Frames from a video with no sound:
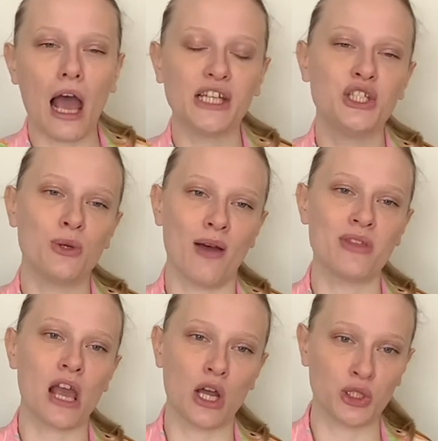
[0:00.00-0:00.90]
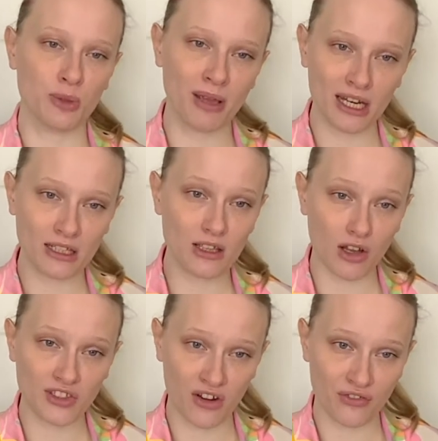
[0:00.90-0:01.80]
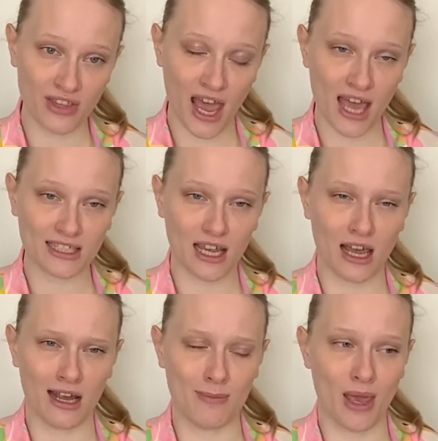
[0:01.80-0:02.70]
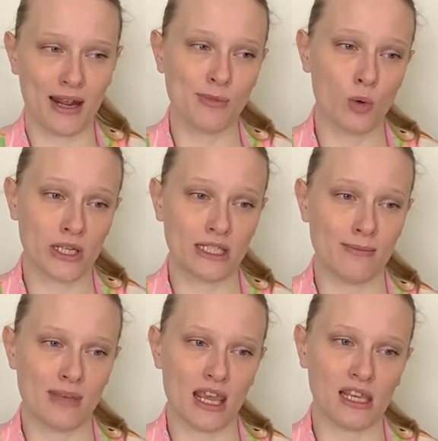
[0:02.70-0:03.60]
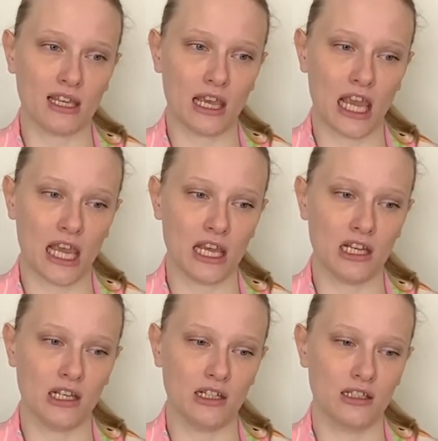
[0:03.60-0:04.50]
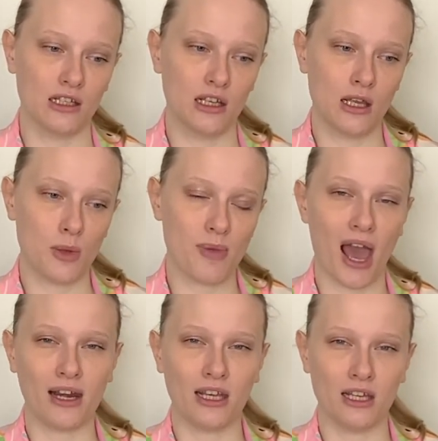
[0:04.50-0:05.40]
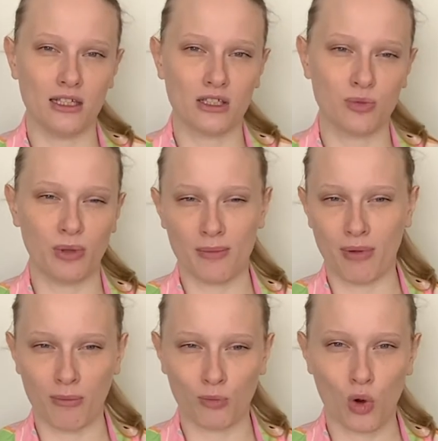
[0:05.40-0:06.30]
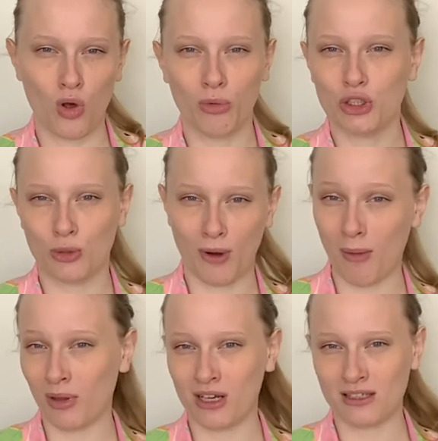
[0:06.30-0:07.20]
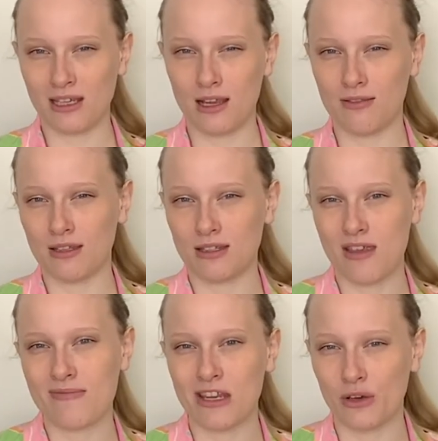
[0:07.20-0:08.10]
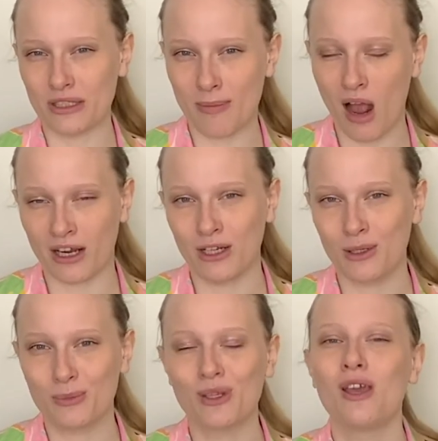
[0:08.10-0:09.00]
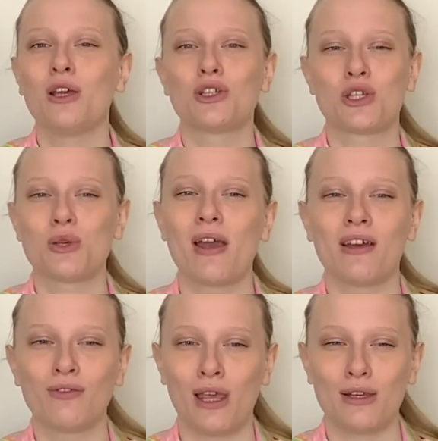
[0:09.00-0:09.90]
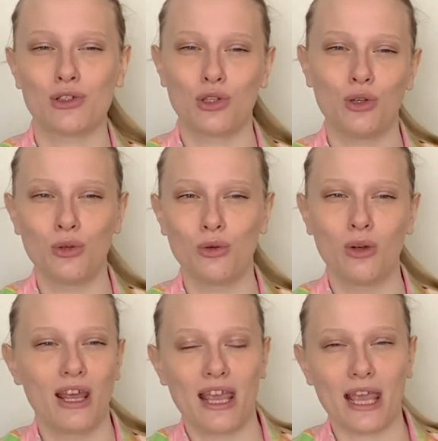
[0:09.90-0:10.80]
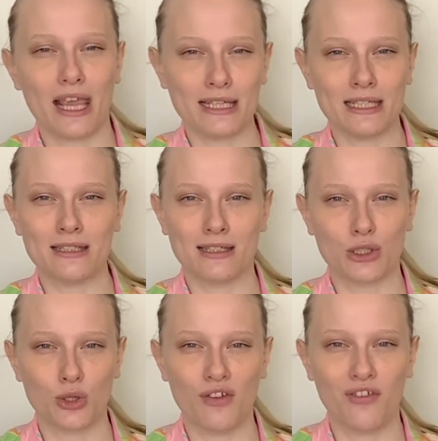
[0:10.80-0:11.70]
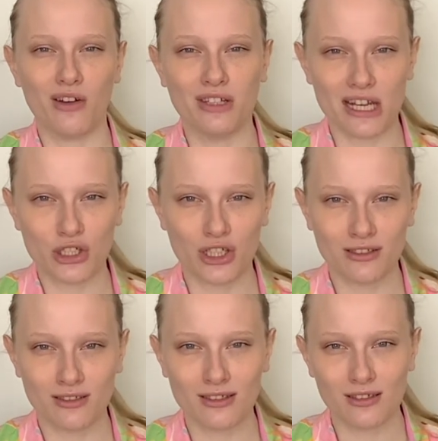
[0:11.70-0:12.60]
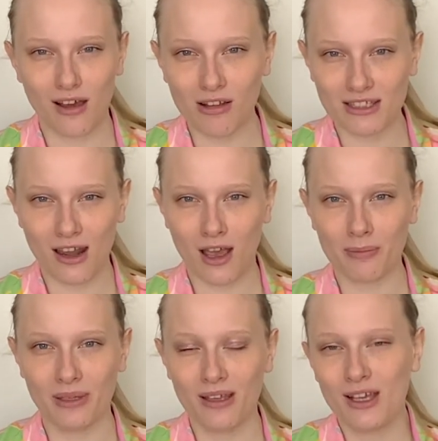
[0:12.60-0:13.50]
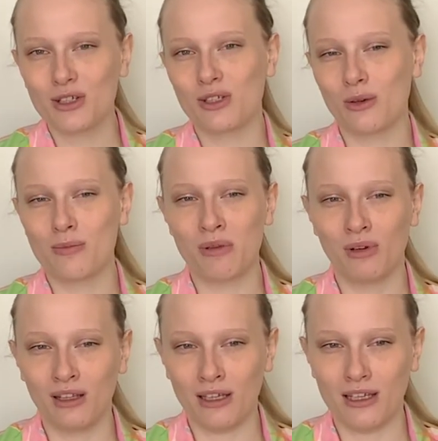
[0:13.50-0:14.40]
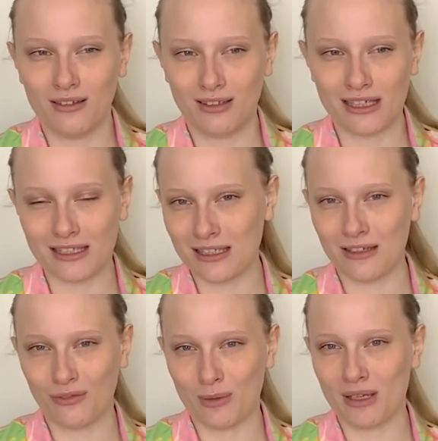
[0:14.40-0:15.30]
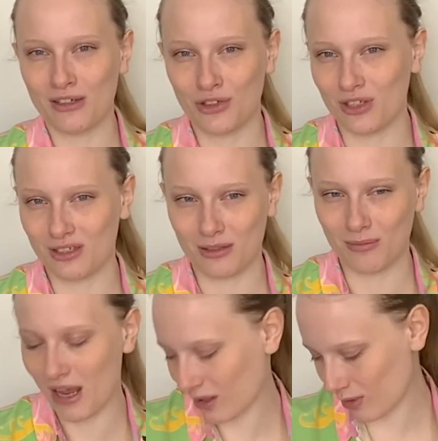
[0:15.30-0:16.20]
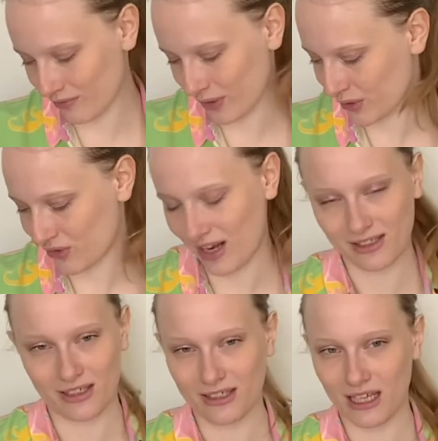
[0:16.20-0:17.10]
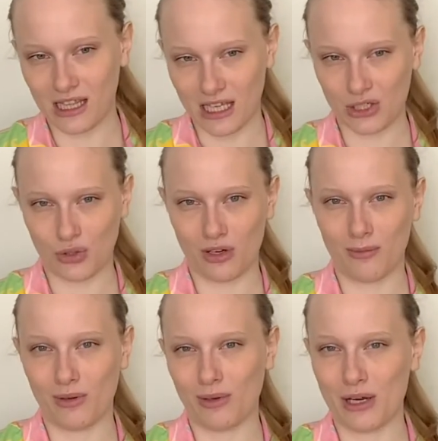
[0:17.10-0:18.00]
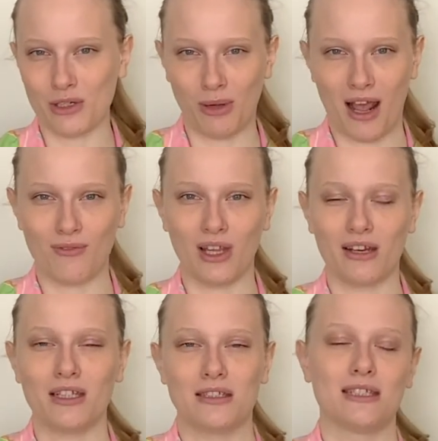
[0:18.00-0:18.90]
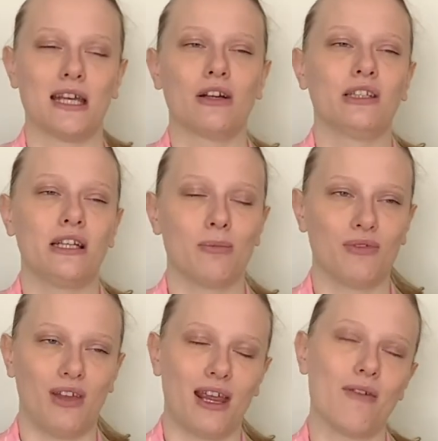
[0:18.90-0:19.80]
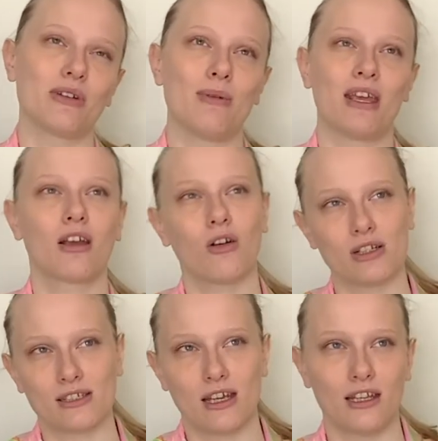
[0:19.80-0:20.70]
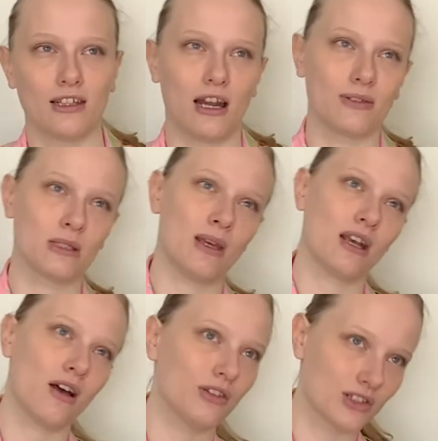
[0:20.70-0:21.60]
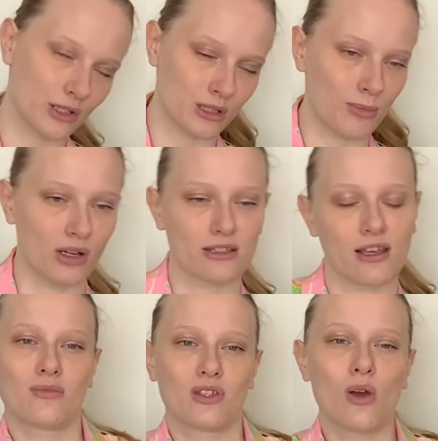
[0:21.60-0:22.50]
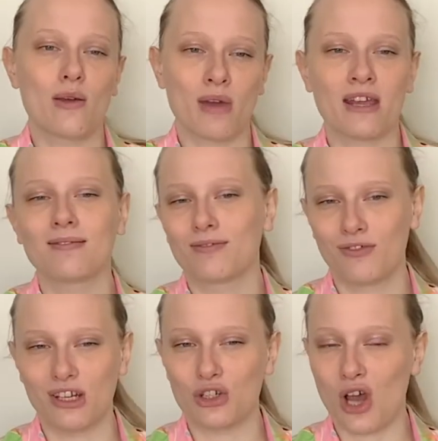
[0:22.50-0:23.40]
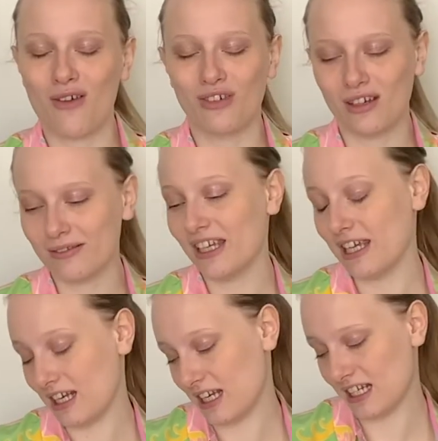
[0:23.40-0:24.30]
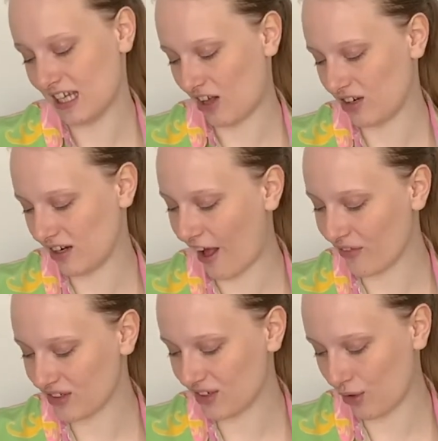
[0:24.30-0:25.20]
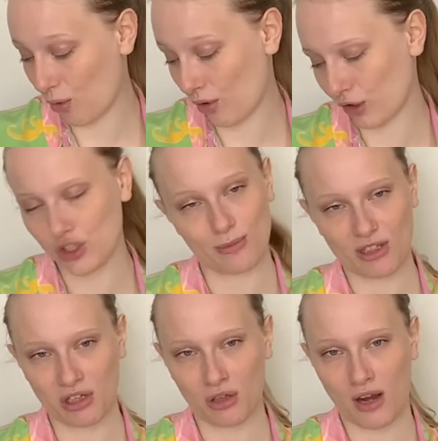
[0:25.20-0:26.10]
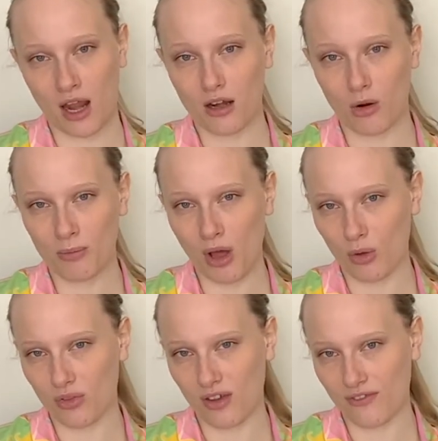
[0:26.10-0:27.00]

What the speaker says: I do have the underpinnings all done for that, and I'm going to make a padded split bum roll, which you're probably going to see in the same video as the pocket hoops, just so I have like 2 18th century foundations all set up. So it would be really easy for me to just make one of those dresses in the interim, where I don't have like this entire lead up of like having to make a corset and then having to make all the skirt sports. Like, so I might finish off an Italian gown this year, or a chemise all around, or both if